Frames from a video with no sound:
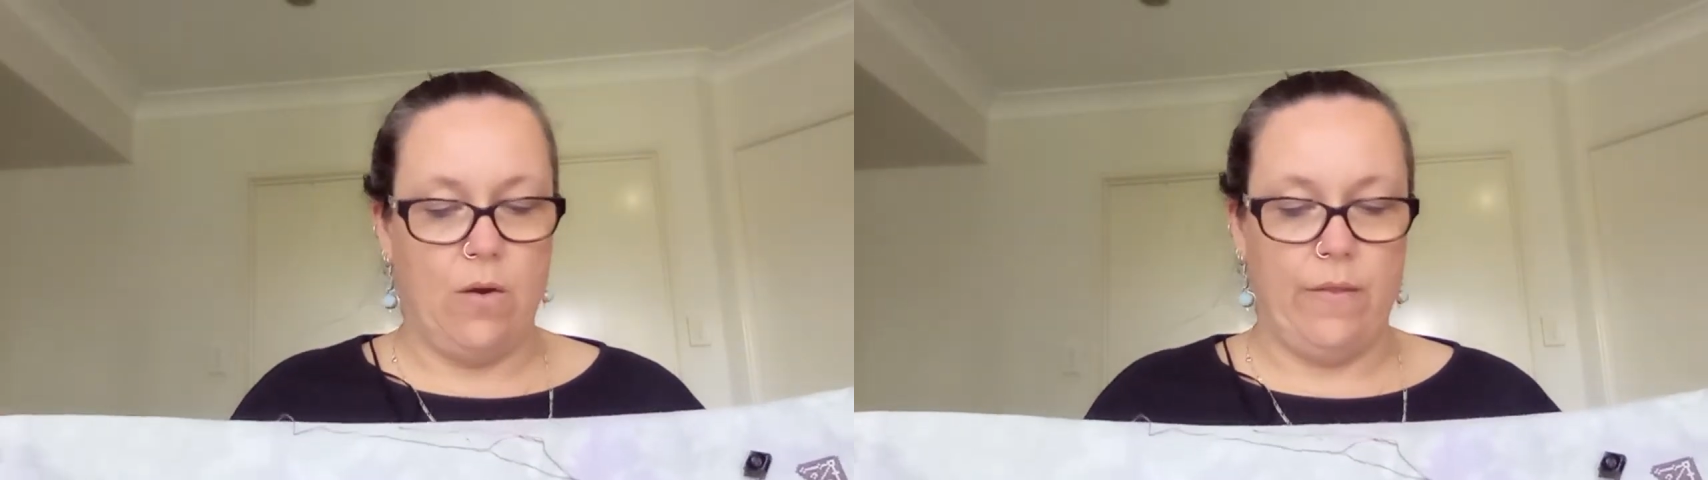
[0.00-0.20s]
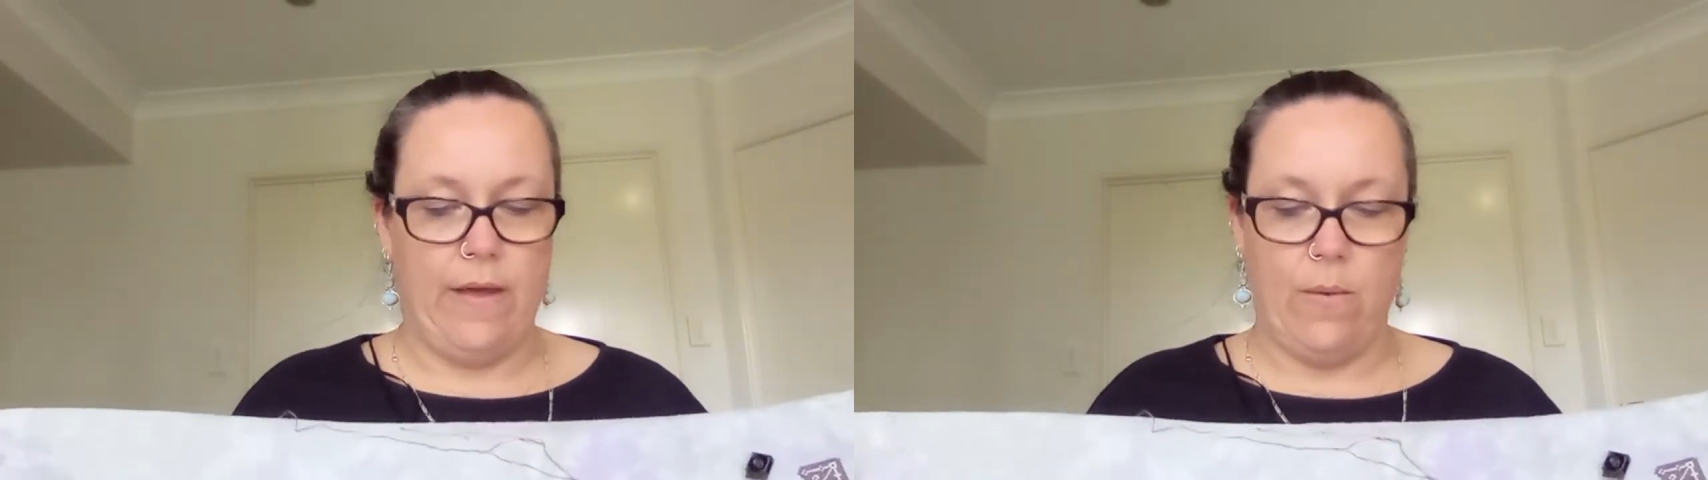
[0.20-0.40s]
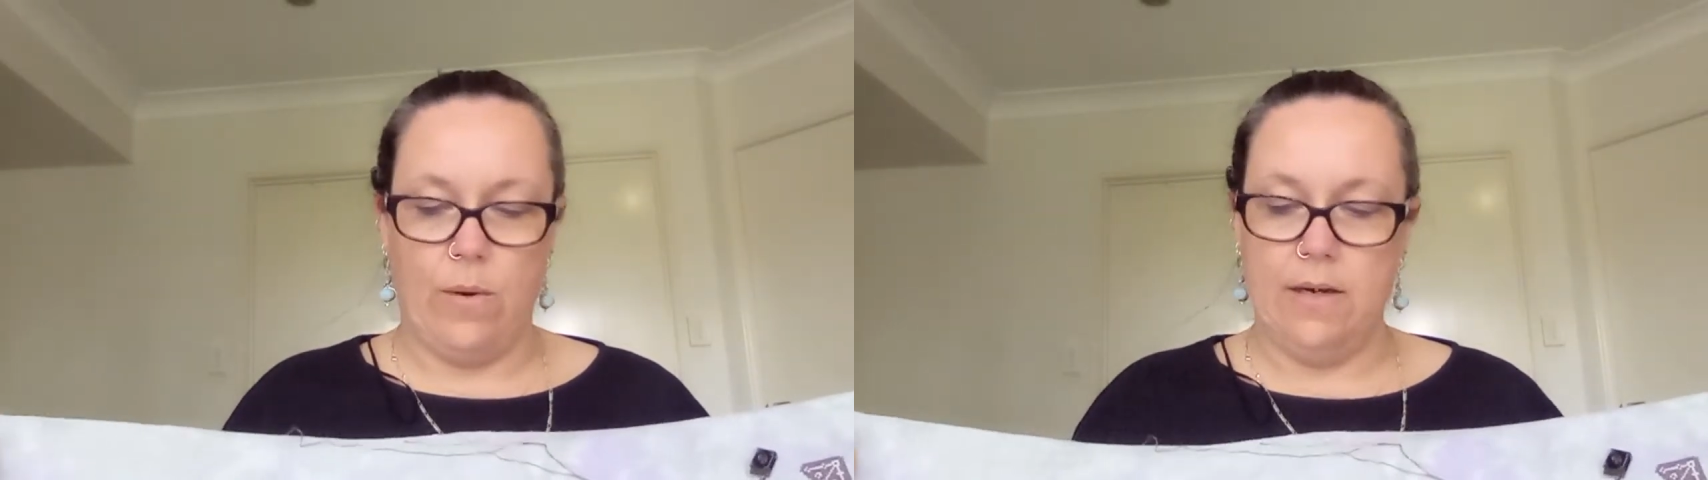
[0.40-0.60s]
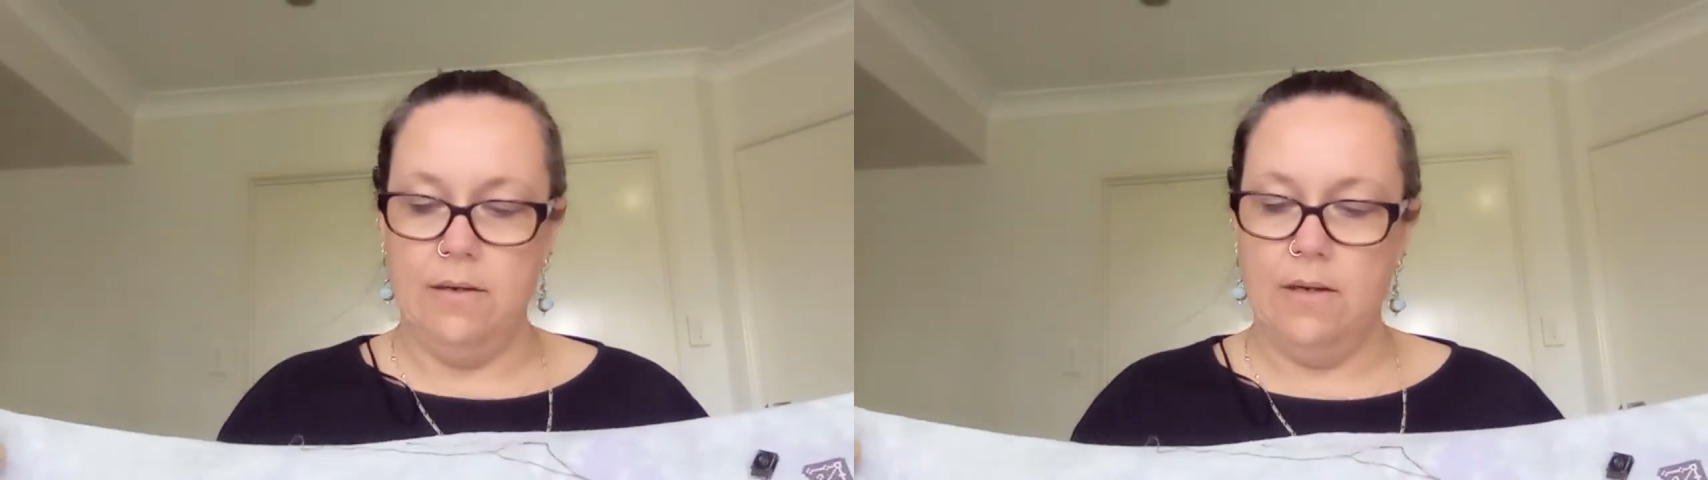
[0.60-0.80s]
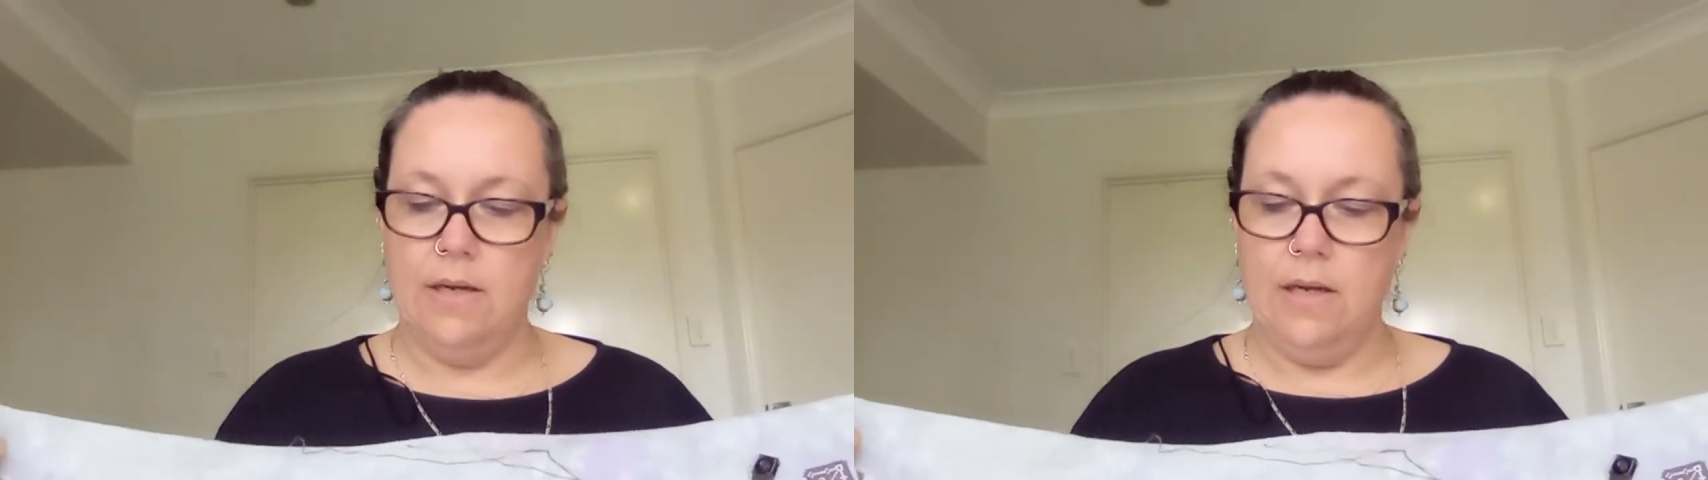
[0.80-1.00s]
on that one.
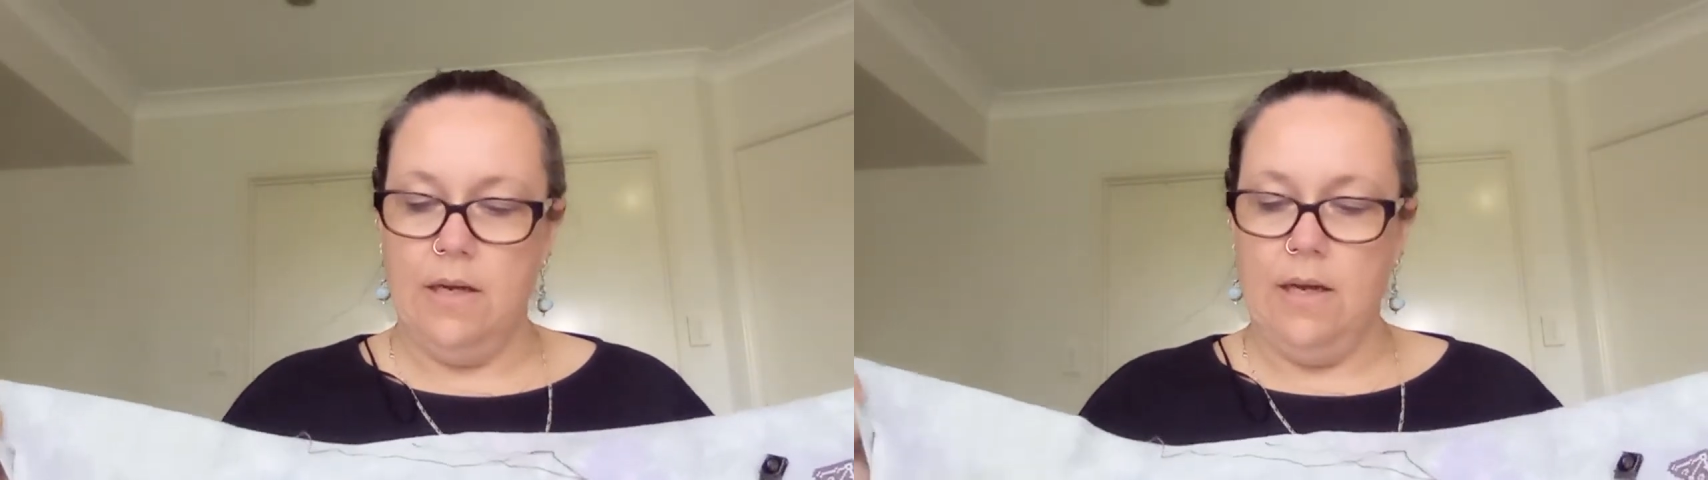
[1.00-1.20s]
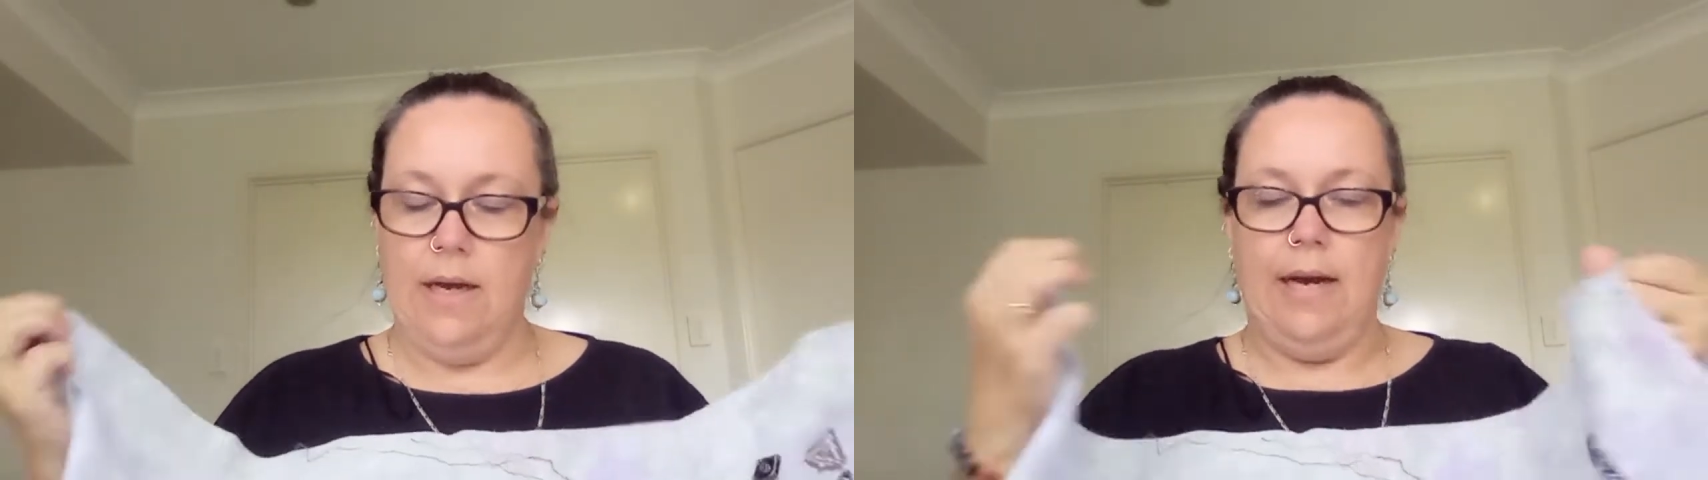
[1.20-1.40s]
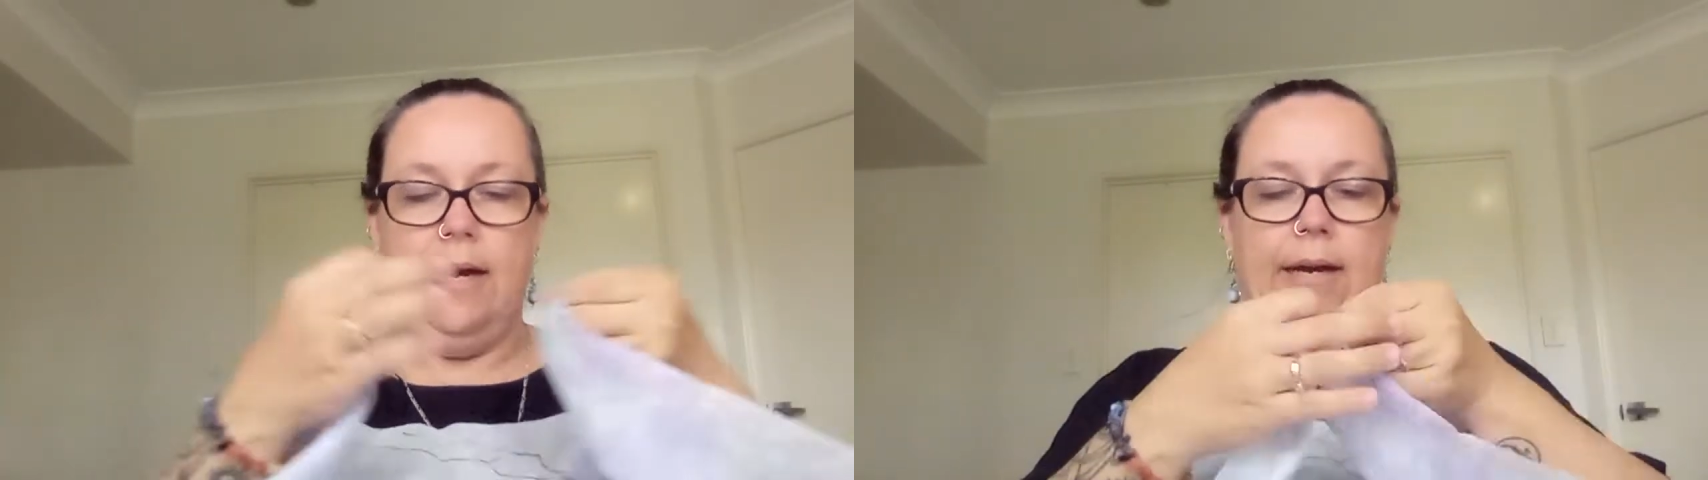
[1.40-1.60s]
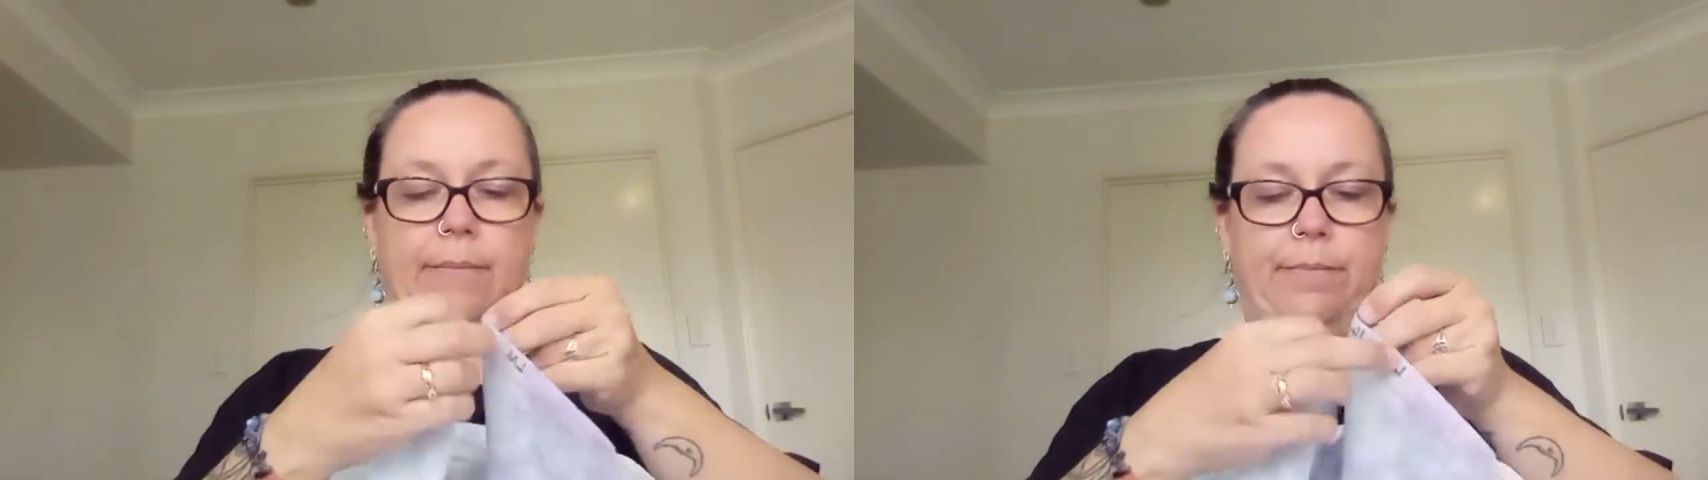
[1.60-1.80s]
I